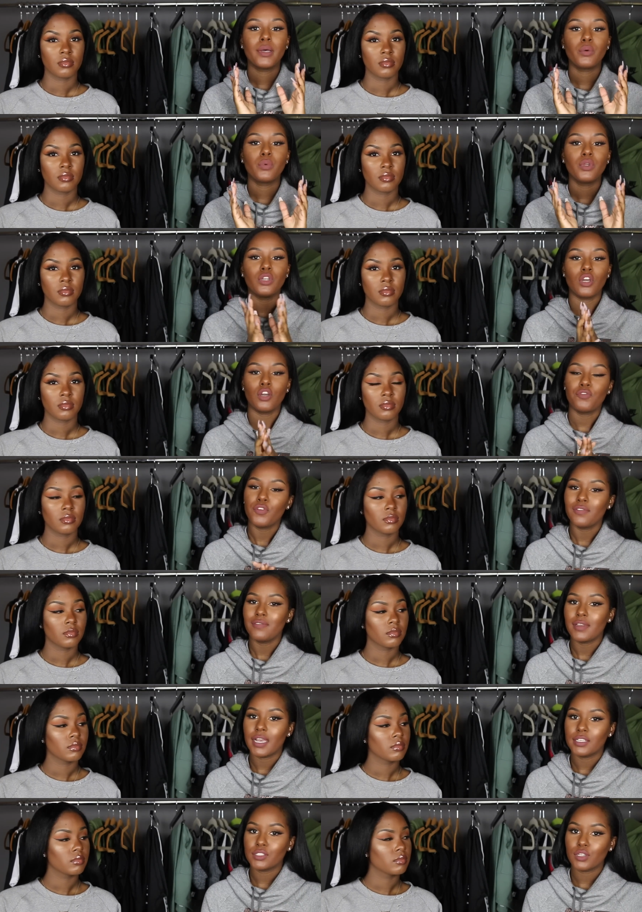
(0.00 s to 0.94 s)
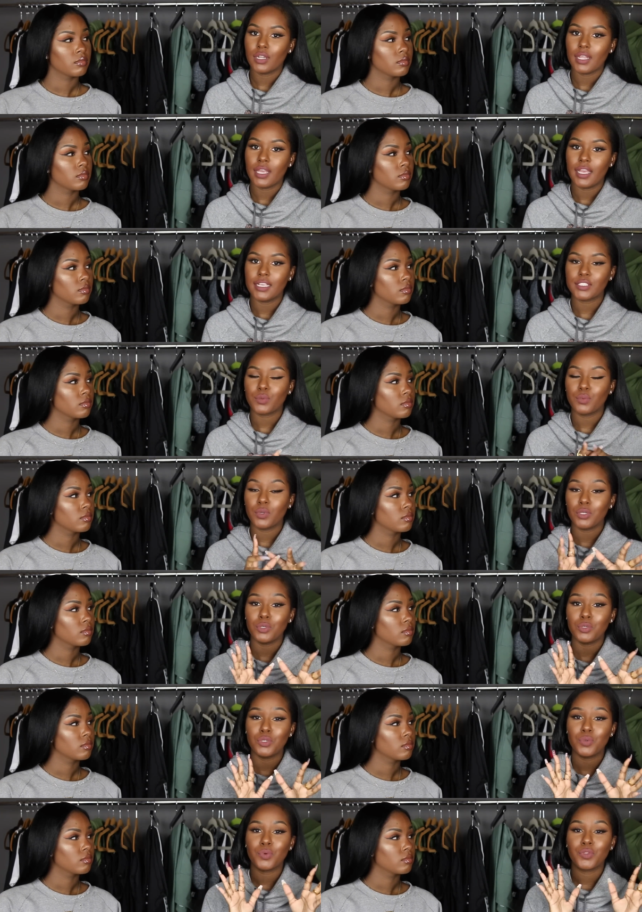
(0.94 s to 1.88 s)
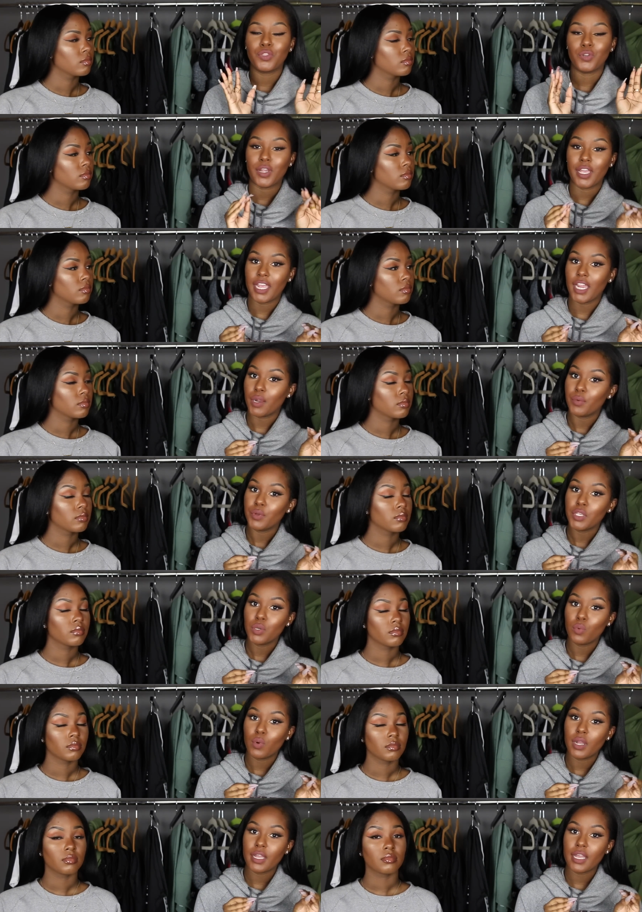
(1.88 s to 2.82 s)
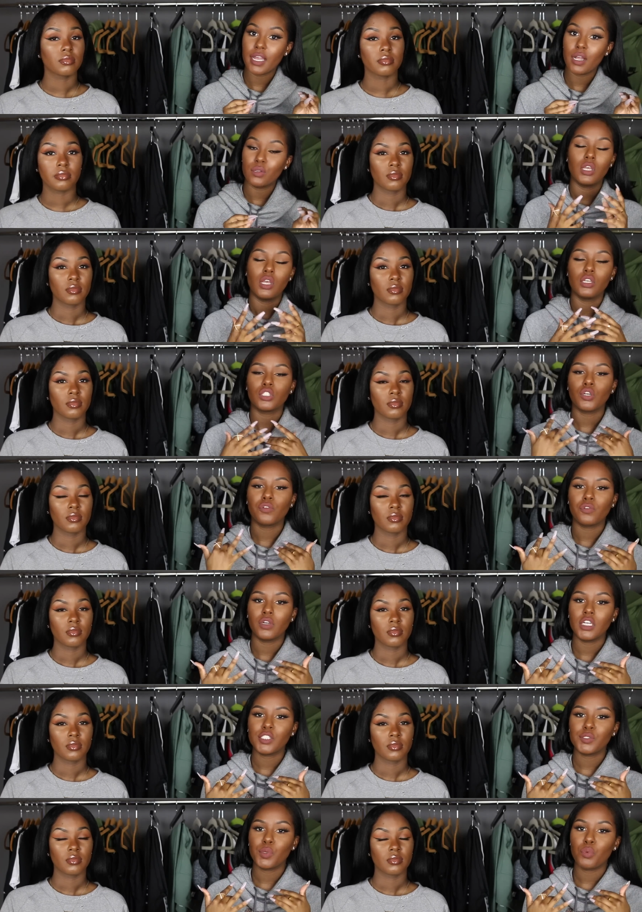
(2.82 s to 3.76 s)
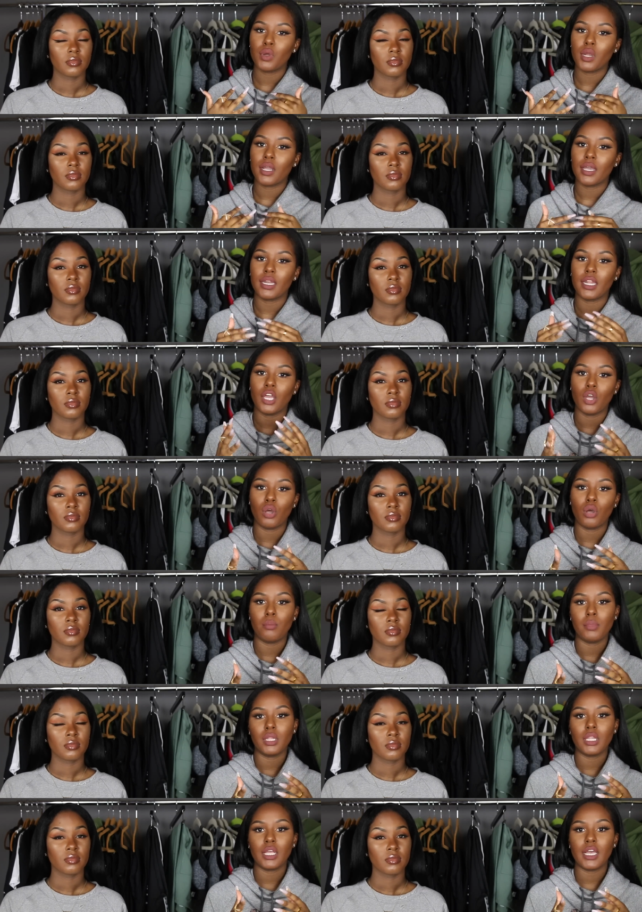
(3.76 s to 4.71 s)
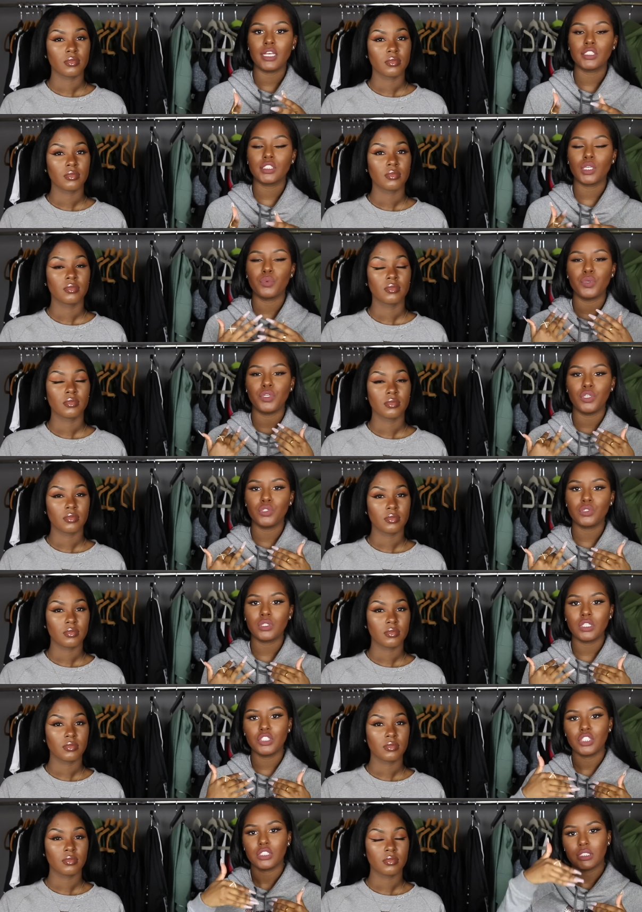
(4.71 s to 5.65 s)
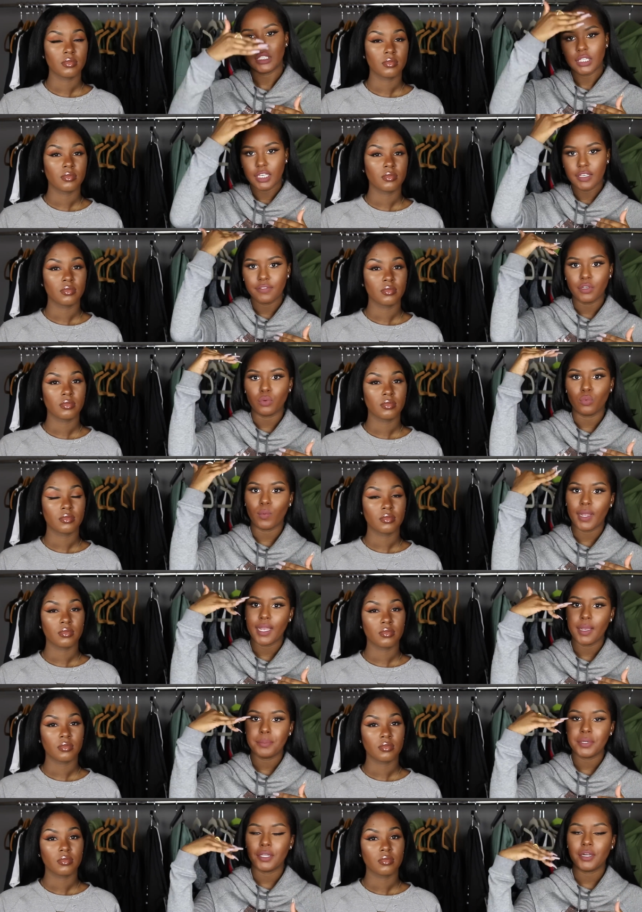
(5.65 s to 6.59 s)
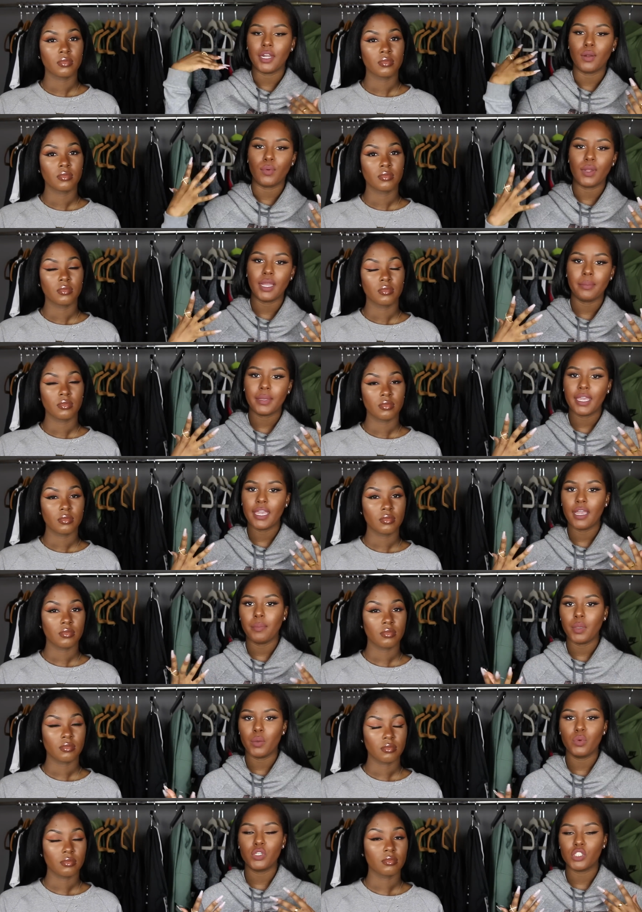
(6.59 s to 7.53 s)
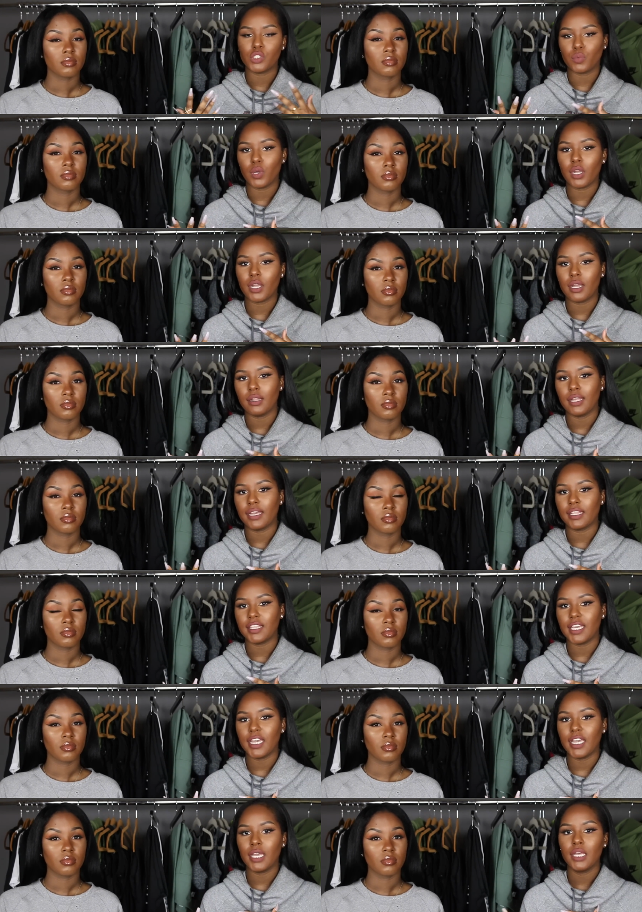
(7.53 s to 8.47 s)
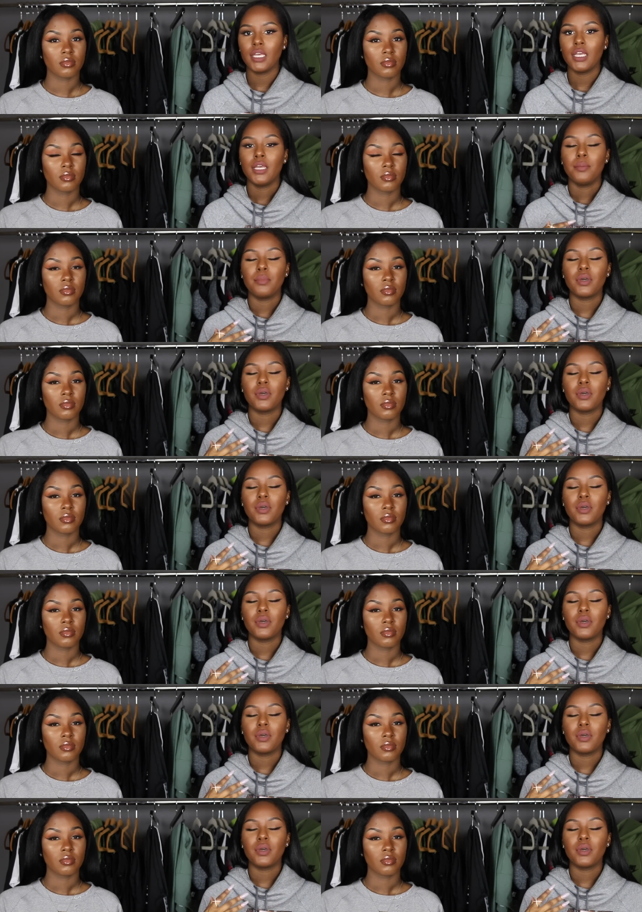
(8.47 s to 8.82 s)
Speaker 1: But we know a few of you guys are going to ask, what do you do with your hair when you work out? So for us, we work out at home a lot, so we usually just leave it wrapped in our wrap cap and we just work out like that.